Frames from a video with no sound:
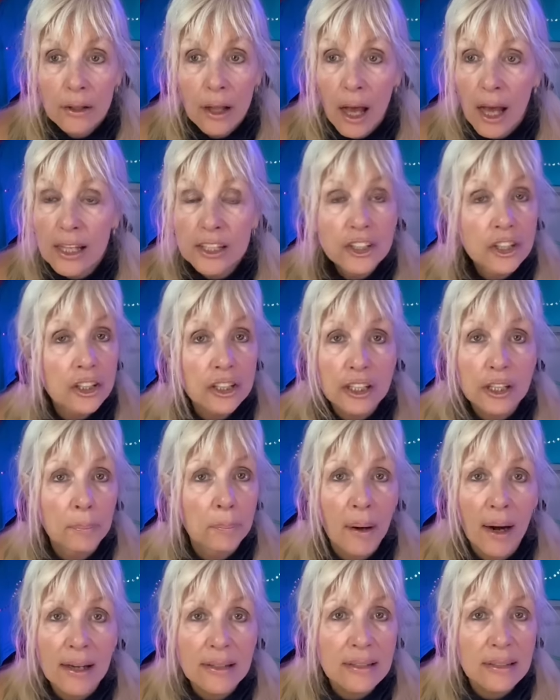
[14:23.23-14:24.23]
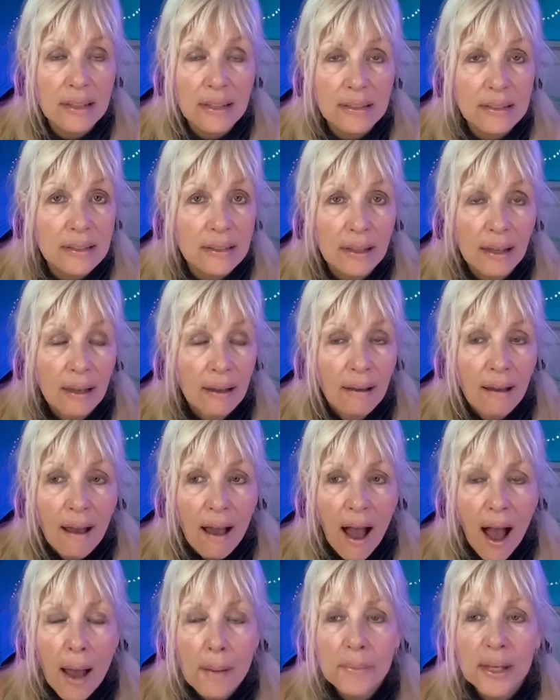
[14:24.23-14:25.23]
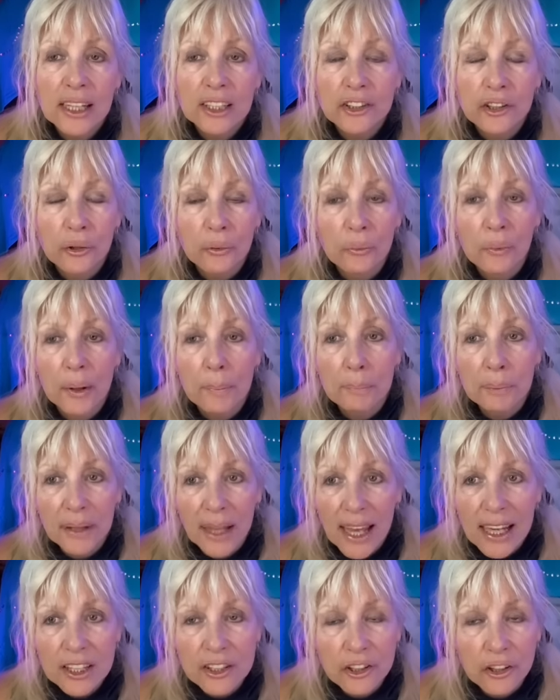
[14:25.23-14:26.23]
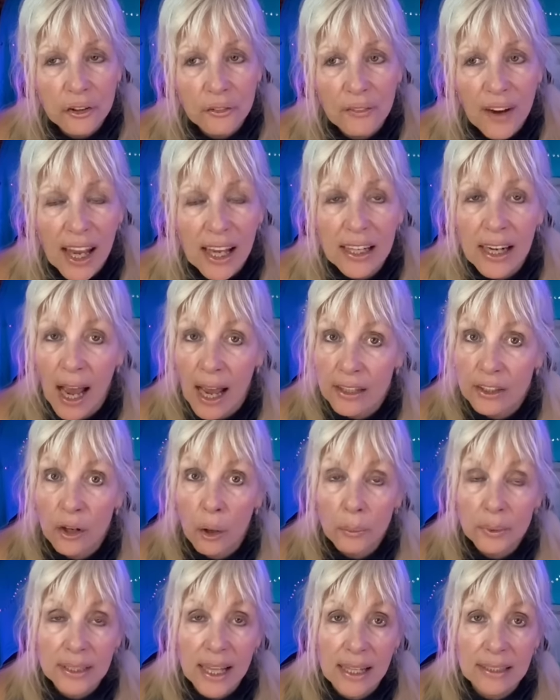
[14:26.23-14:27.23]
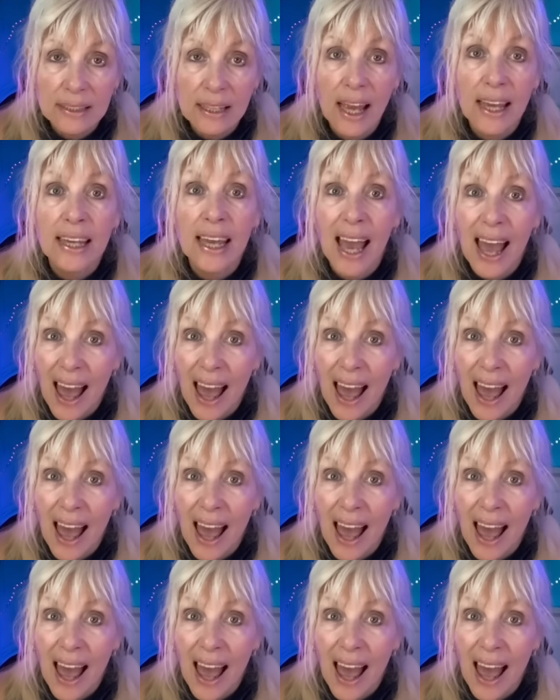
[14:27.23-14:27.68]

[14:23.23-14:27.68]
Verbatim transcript: it's just the prices. I mean, to replace your van, I know what that's like.